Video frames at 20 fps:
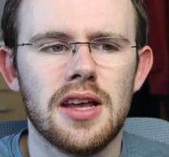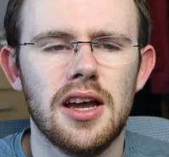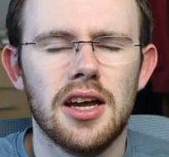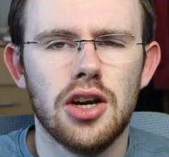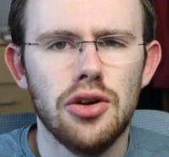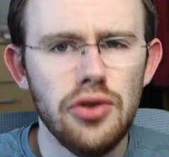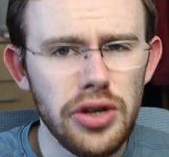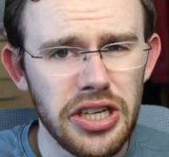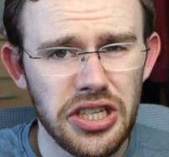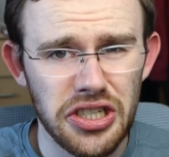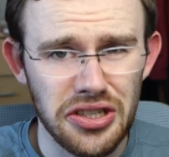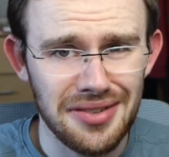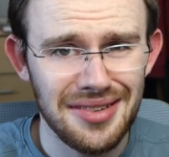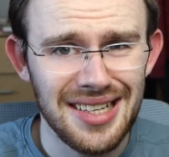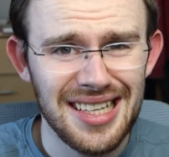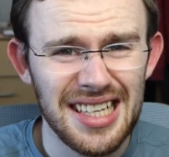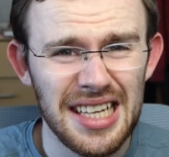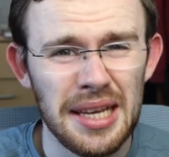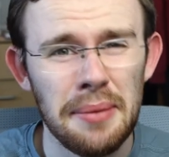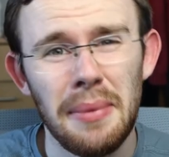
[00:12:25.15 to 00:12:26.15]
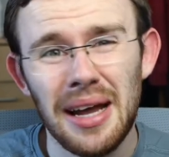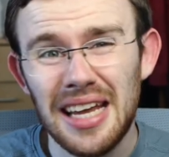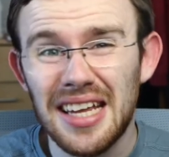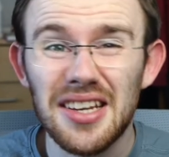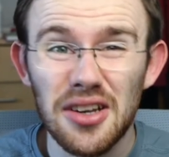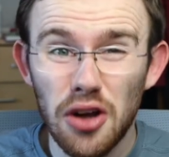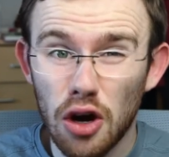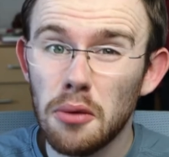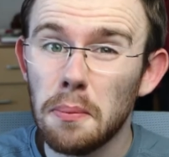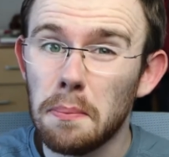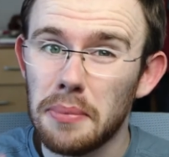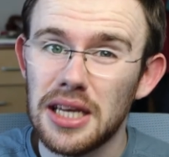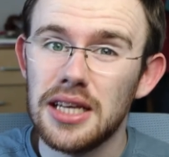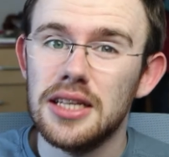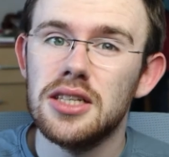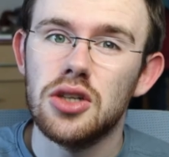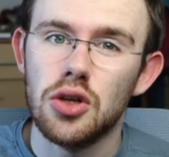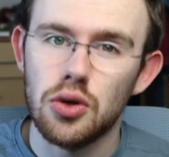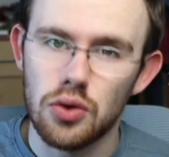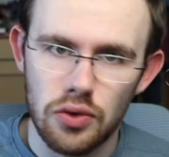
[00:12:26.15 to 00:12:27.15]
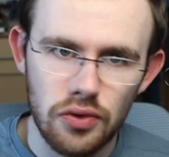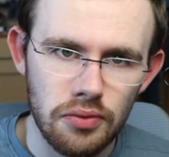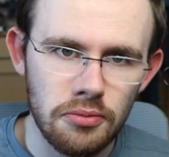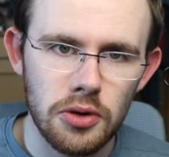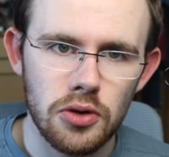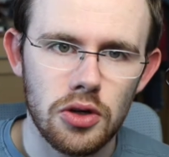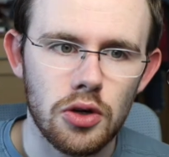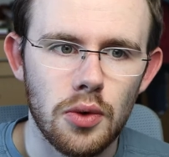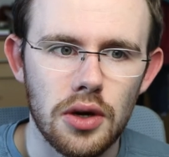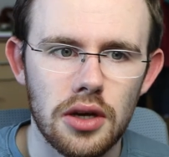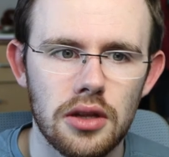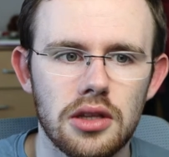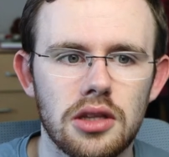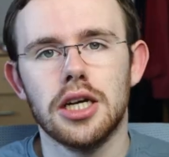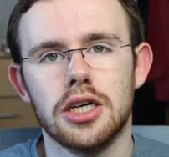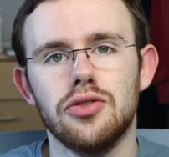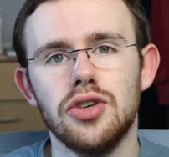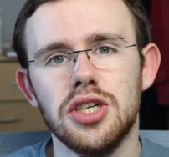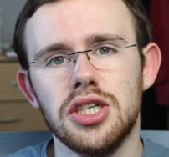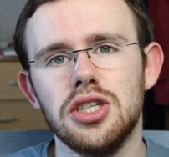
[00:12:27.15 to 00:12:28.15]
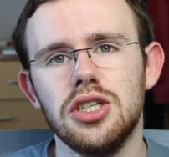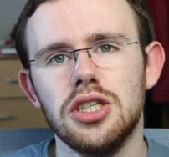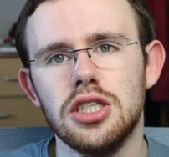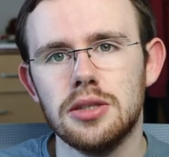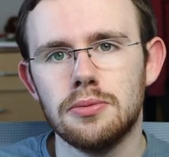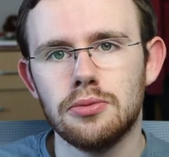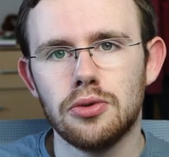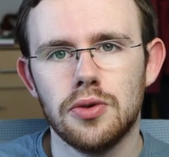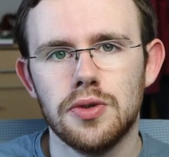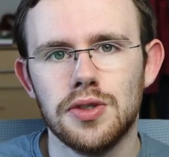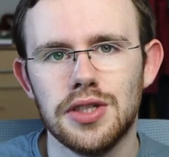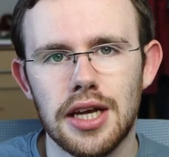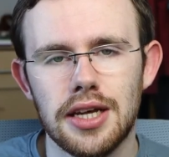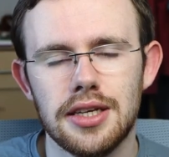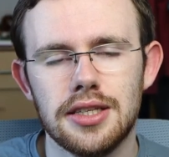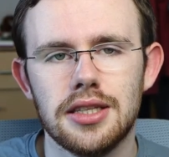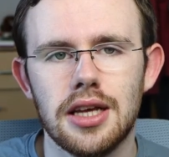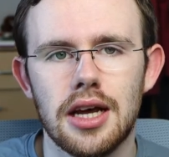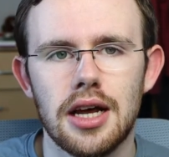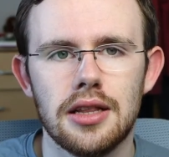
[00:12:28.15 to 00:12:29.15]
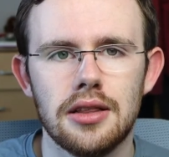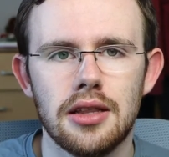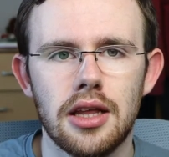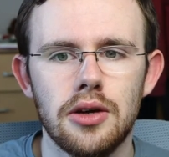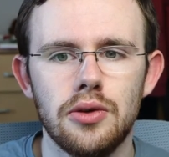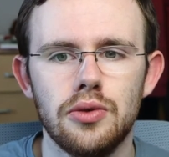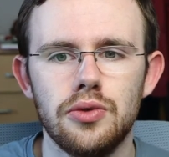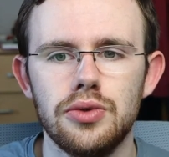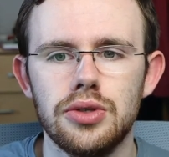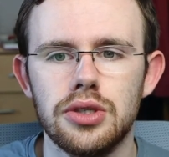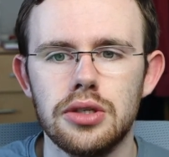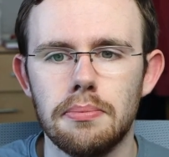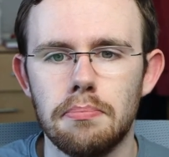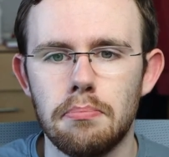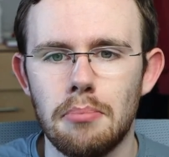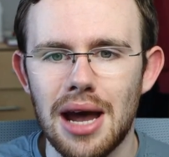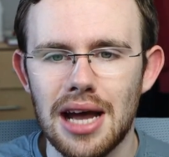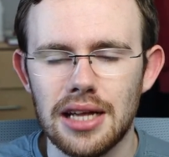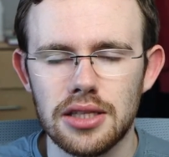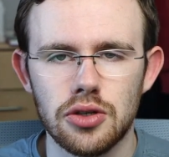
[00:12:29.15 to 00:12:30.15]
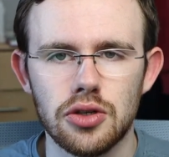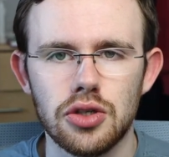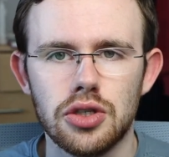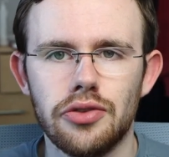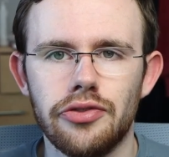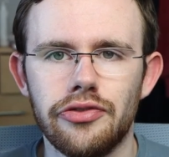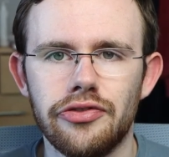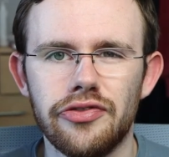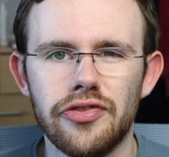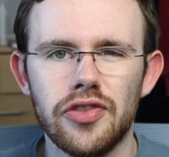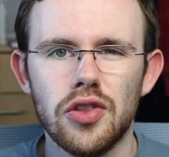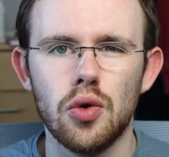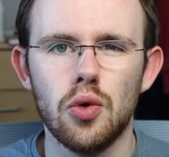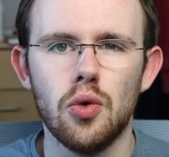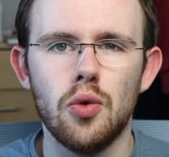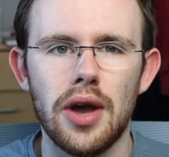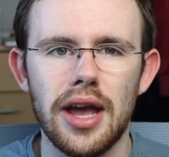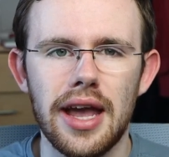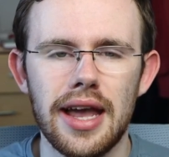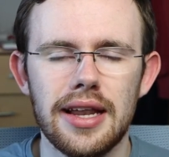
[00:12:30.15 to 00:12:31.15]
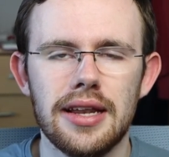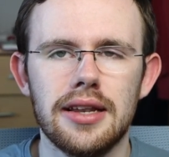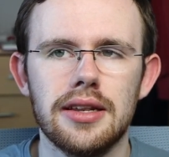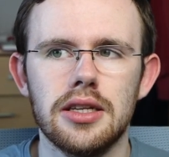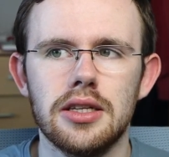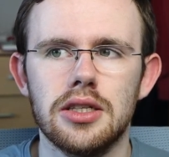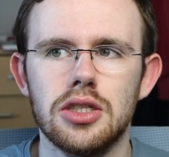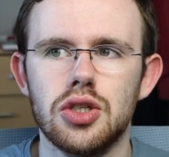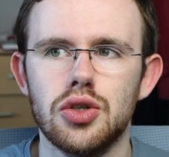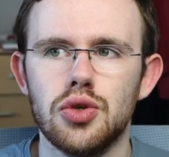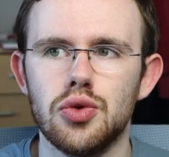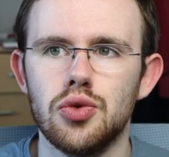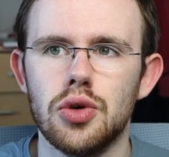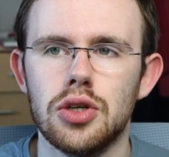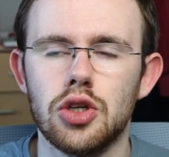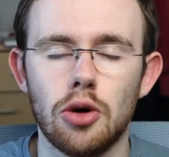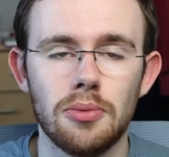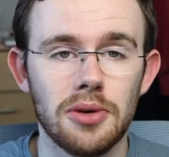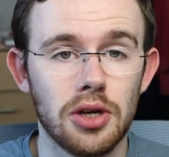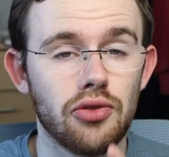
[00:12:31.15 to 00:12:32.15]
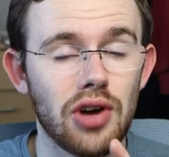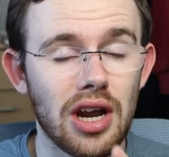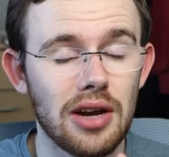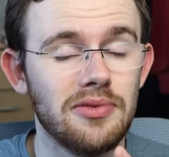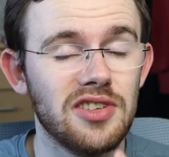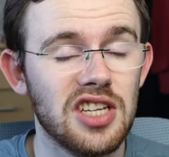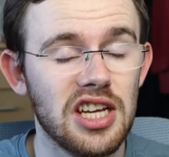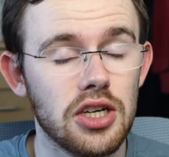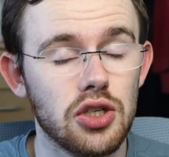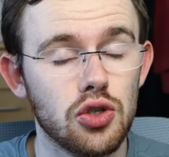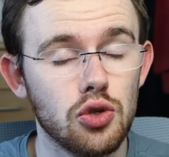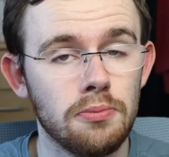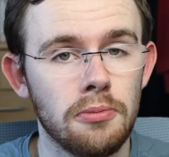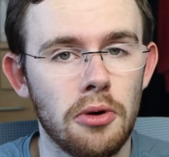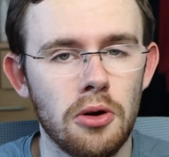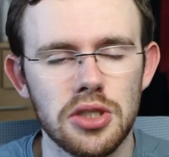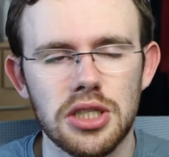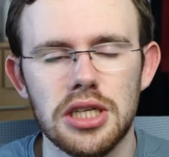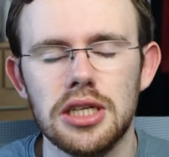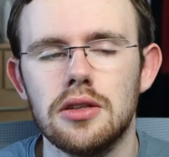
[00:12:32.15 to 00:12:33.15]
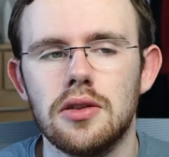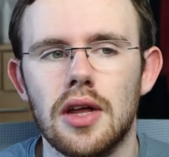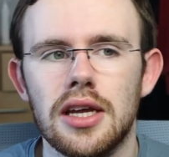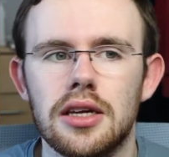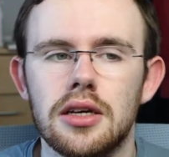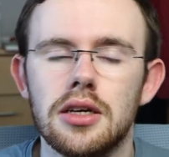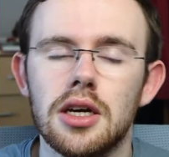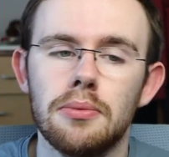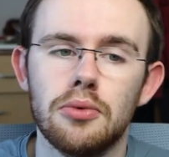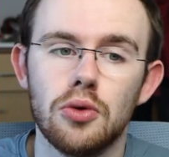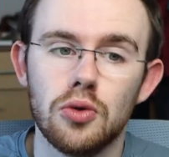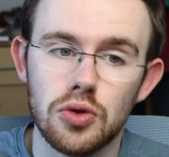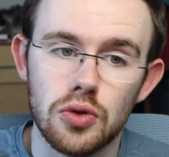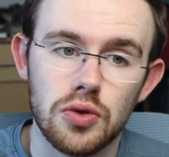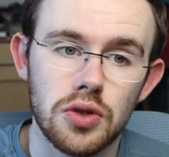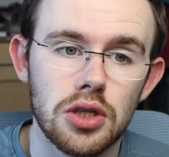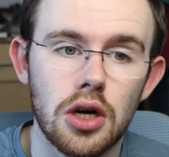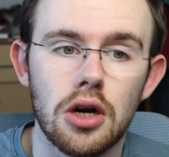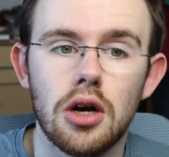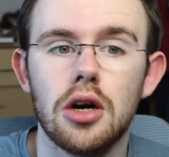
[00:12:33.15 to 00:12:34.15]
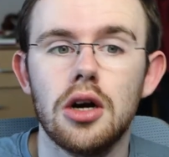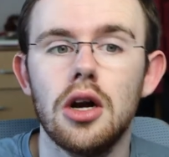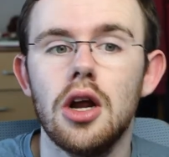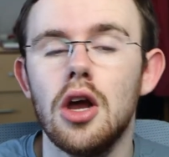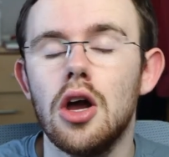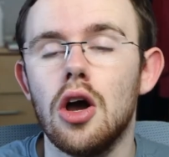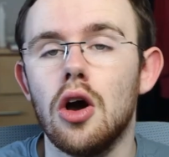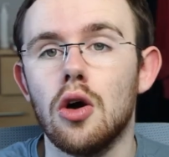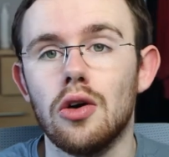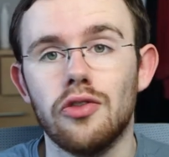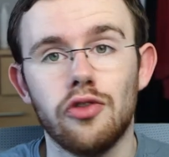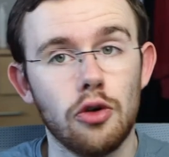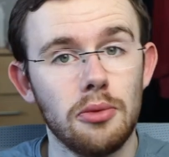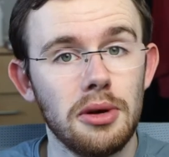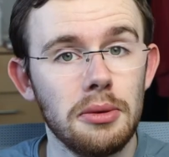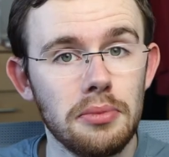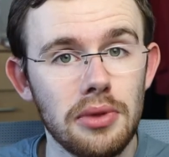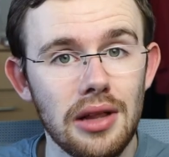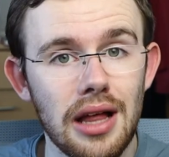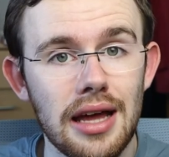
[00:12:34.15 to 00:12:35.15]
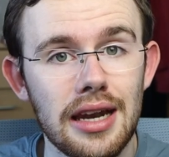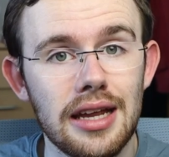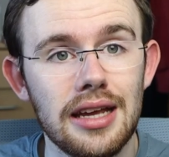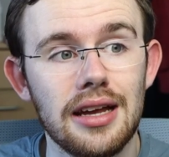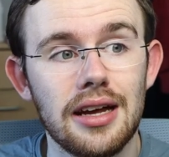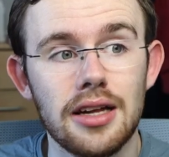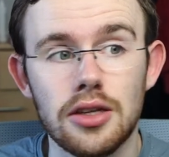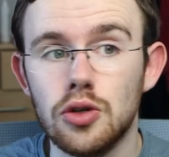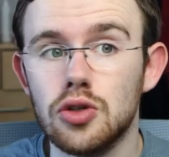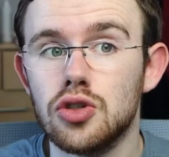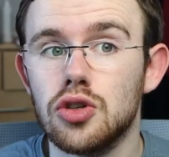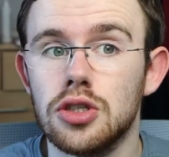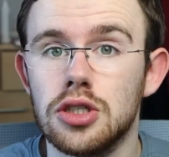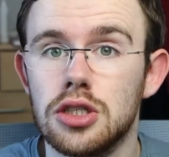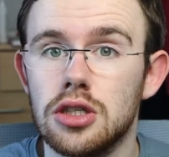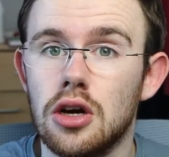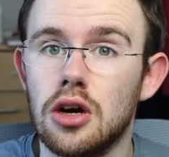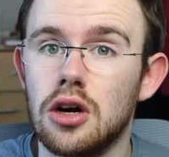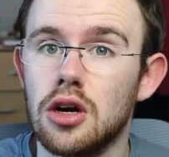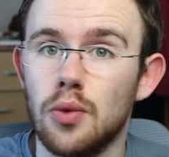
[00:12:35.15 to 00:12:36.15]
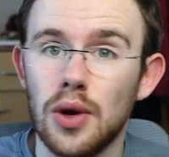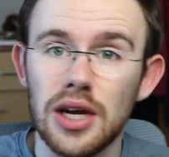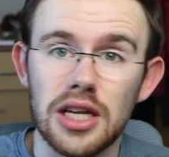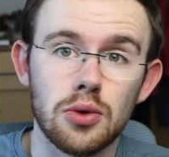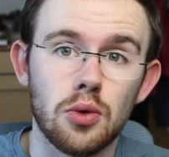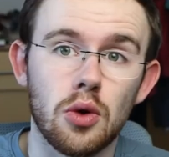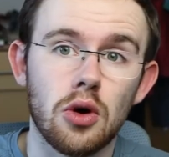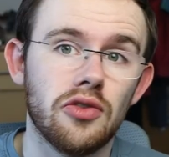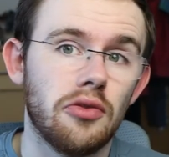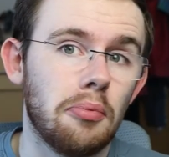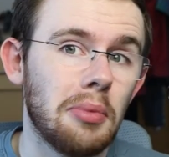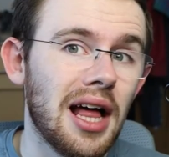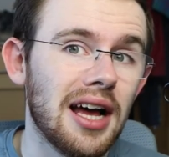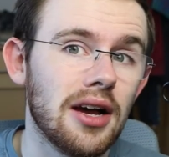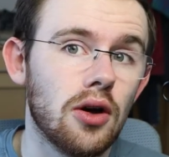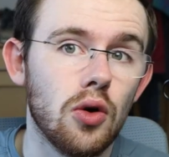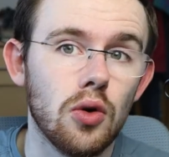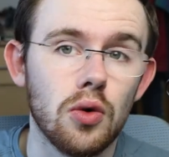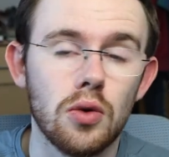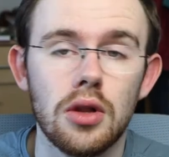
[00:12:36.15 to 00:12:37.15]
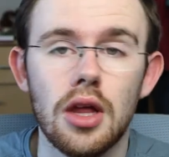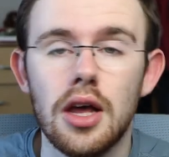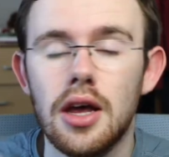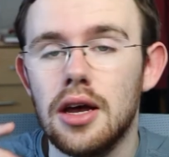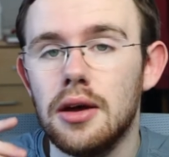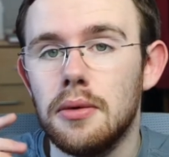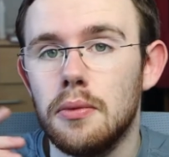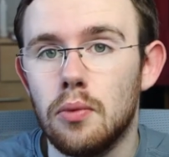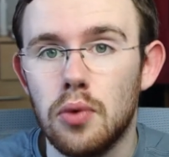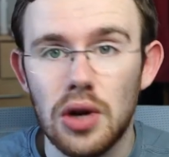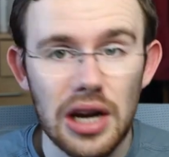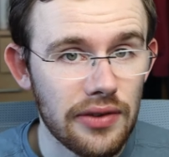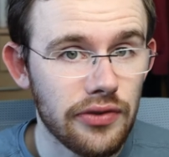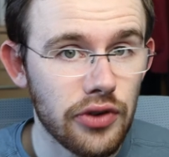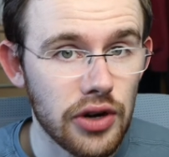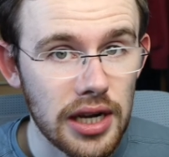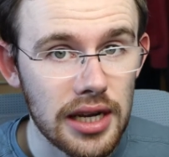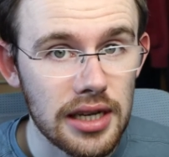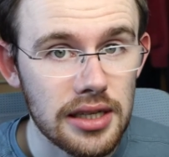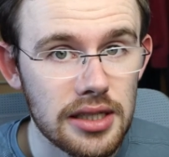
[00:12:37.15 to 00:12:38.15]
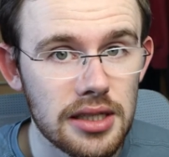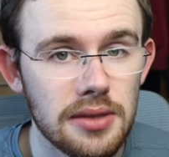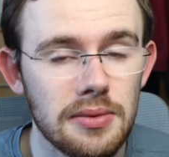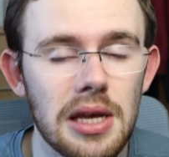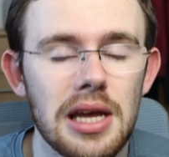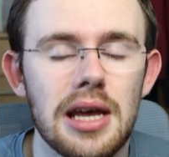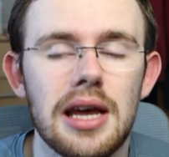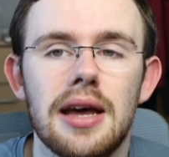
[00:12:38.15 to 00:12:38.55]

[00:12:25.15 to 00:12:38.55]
Accretion, you might not be too familiar with. Accretion is the process that allows matter to flow into a dominant gravitational body like a protostar, or a forming planet, a neutron star, a white dwarf, black hole, whatever it is.